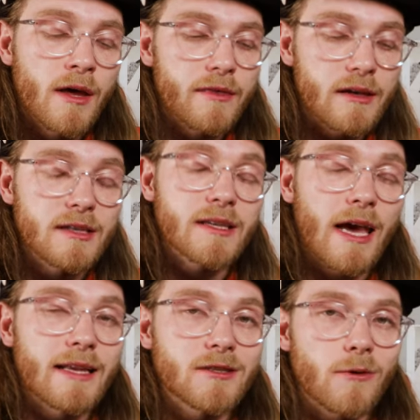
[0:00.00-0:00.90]
these
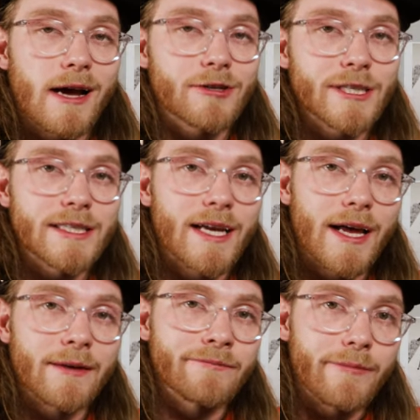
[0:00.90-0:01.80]
scans were actually
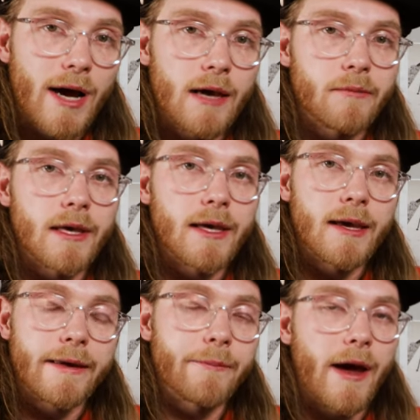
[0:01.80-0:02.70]
done by
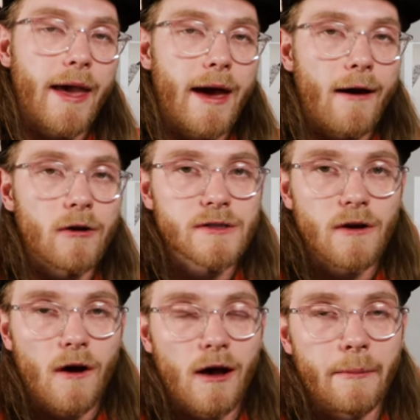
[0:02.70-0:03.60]
me in my house
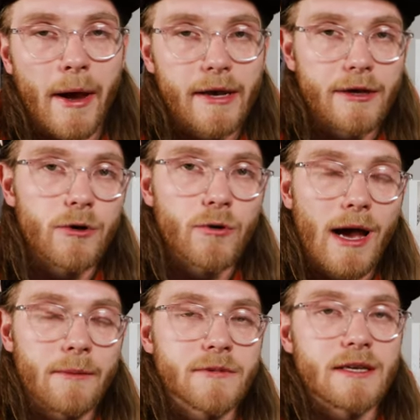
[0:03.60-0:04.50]
on my new
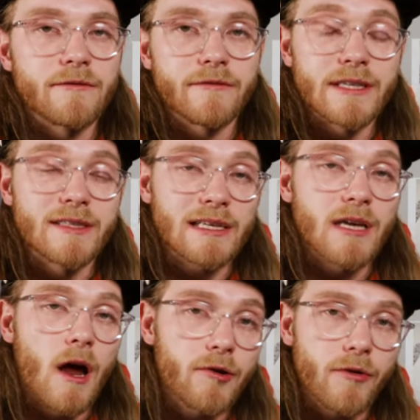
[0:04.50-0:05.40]
Epson
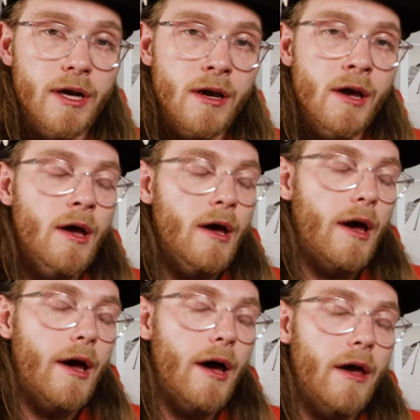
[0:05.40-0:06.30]
V600.
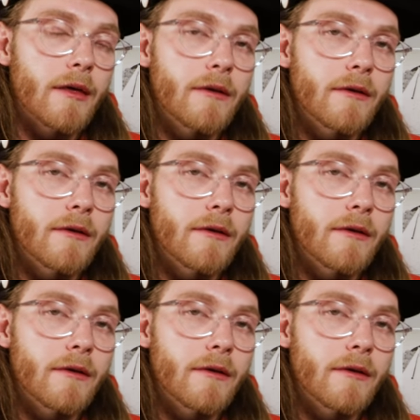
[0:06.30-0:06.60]
Uh,